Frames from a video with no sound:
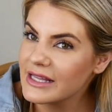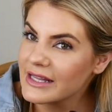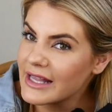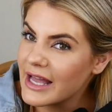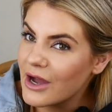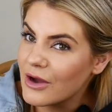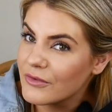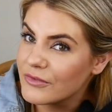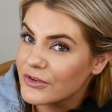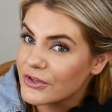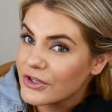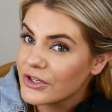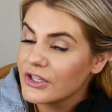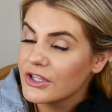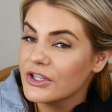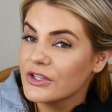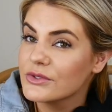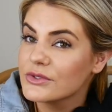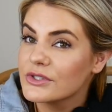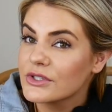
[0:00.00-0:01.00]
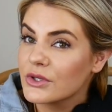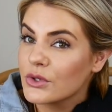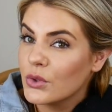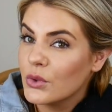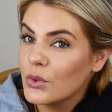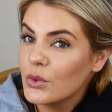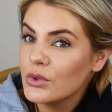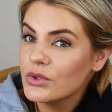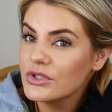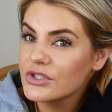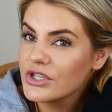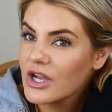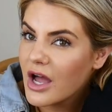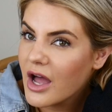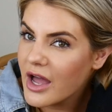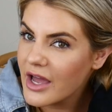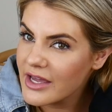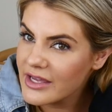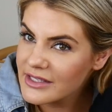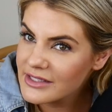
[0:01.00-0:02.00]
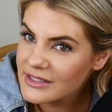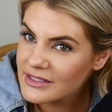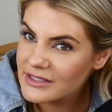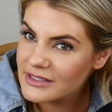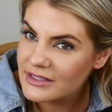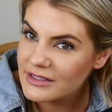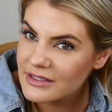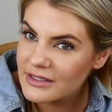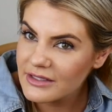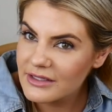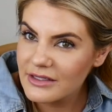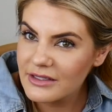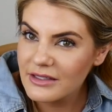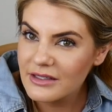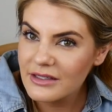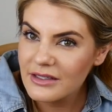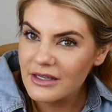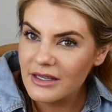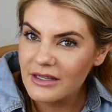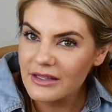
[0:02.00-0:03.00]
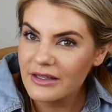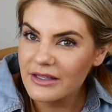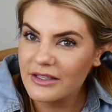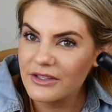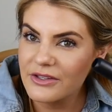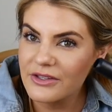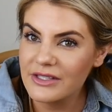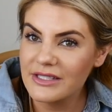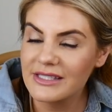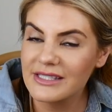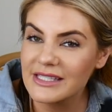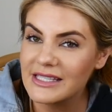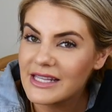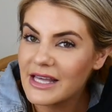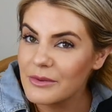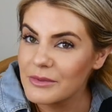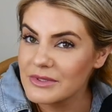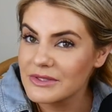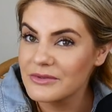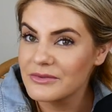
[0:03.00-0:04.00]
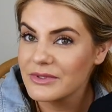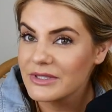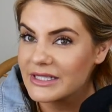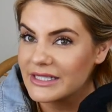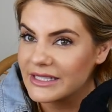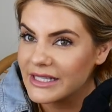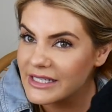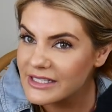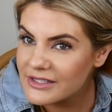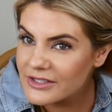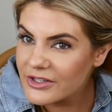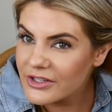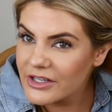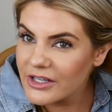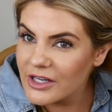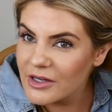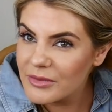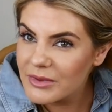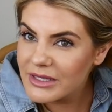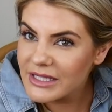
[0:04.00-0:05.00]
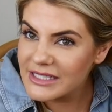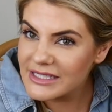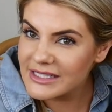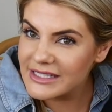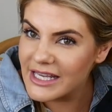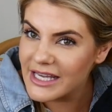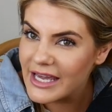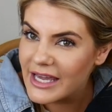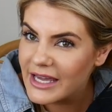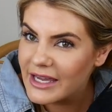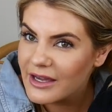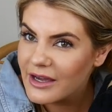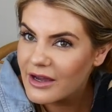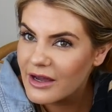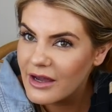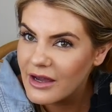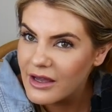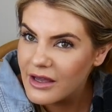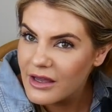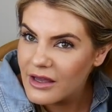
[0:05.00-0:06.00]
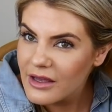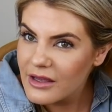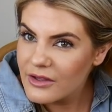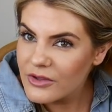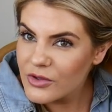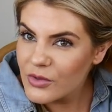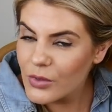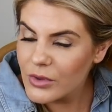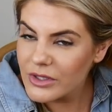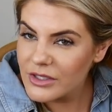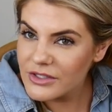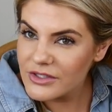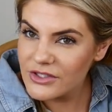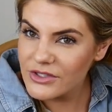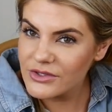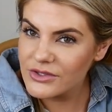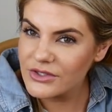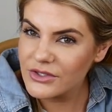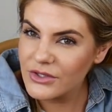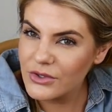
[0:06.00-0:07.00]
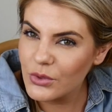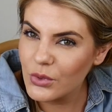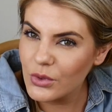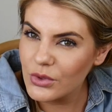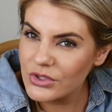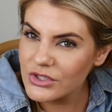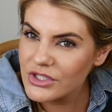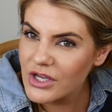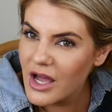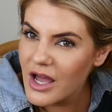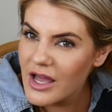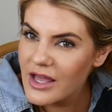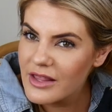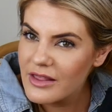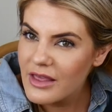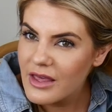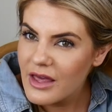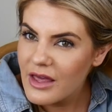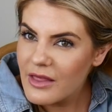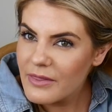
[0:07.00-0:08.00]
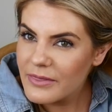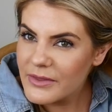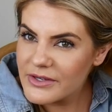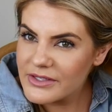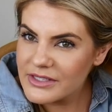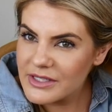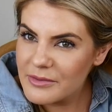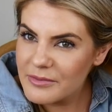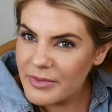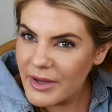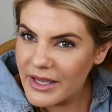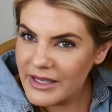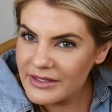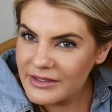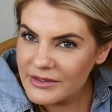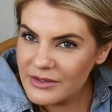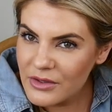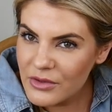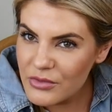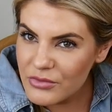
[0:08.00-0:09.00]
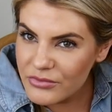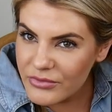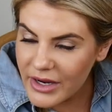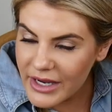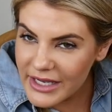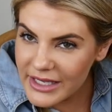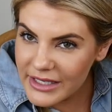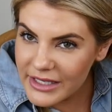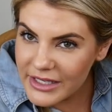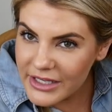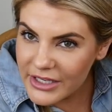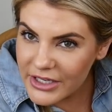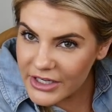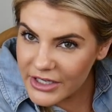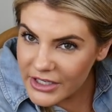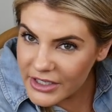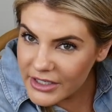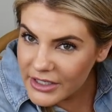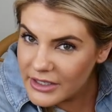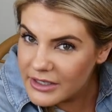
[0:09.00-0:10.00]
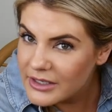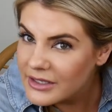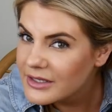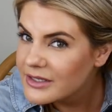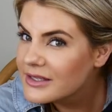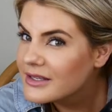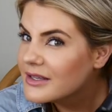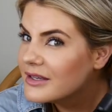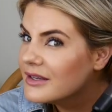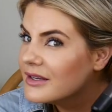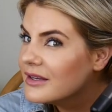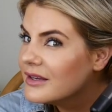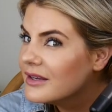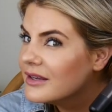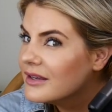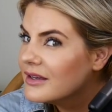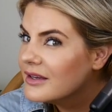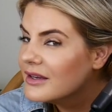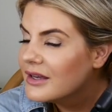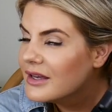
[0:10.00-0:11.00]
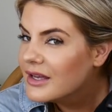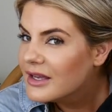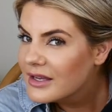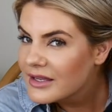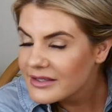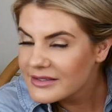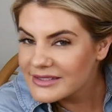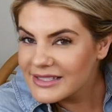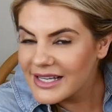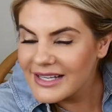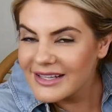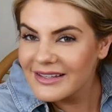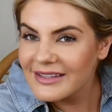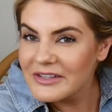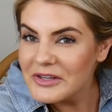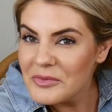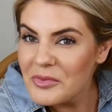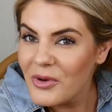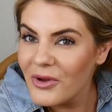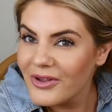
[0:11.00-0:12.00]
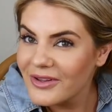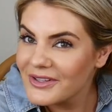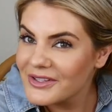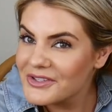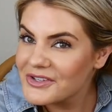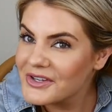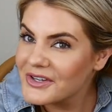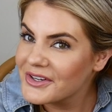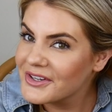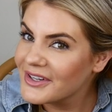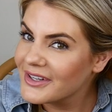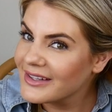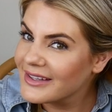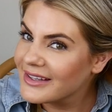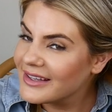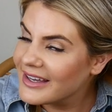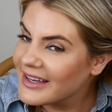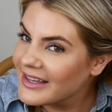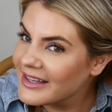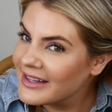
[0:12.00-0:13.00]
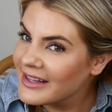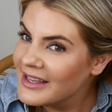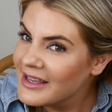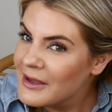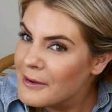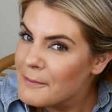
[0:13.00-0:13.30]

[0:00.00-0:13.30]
Now if you're going to use the cool shot, like you can see that was a really nice curl, but let's say you wanted to use the cool shot, there's the button right here. Kind of like you're pulling the trigger on again.